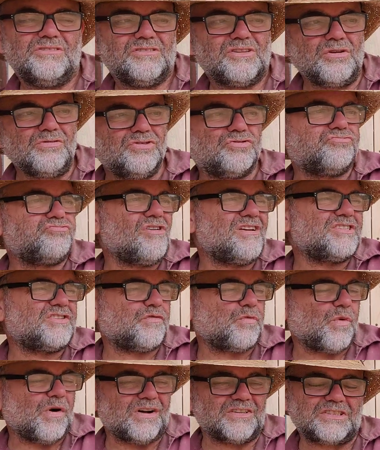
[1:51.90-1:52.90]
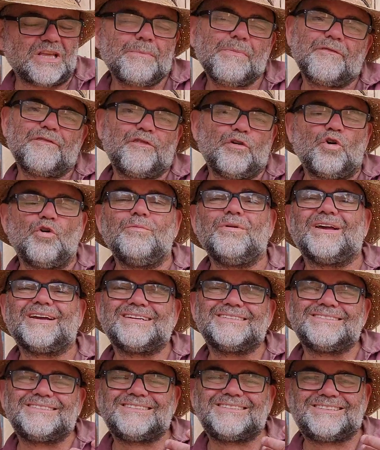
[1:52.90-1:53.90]
Those reservoirs, they perform
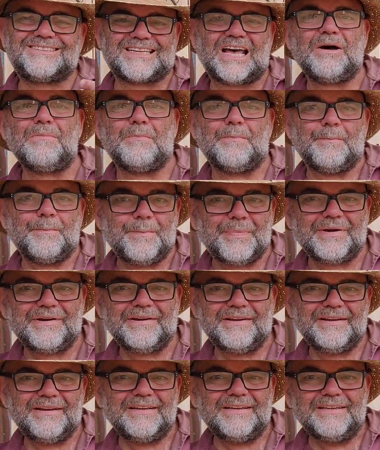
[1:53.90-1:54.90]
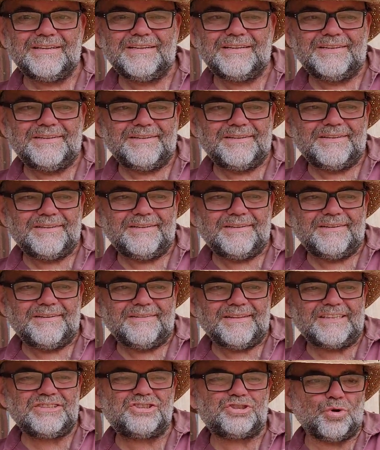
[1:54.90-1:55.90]
like a sump.
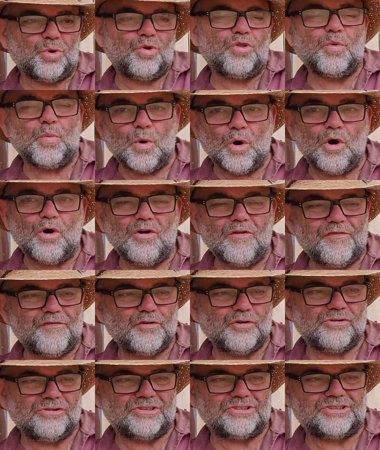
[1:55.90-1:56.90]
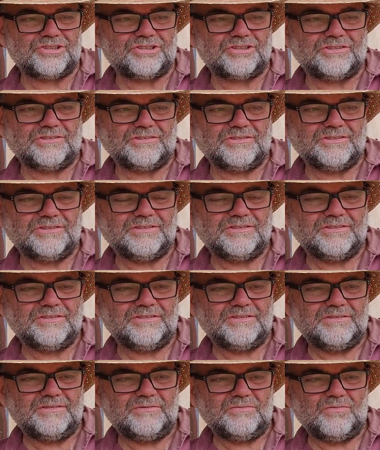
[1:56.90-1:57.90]
They store the water for us.
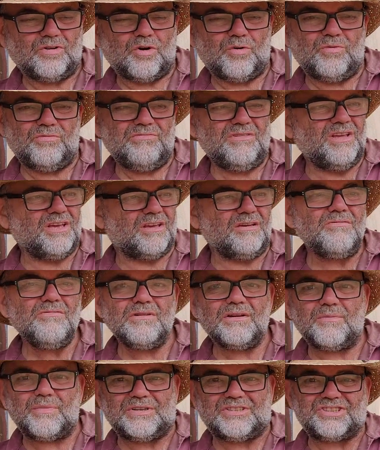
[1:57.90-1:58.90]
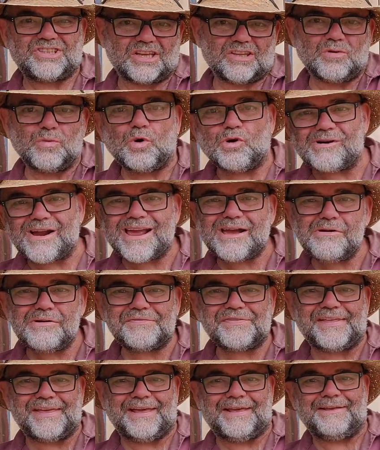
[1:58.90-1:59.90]
Well, and we suck the water out
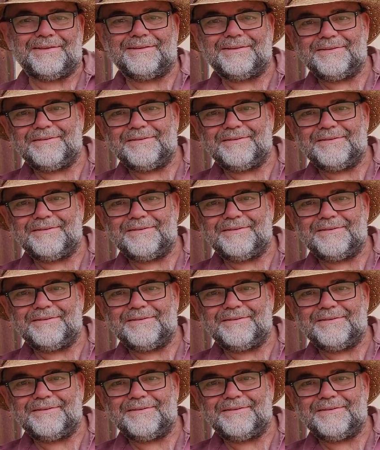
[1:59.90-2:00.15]
of there.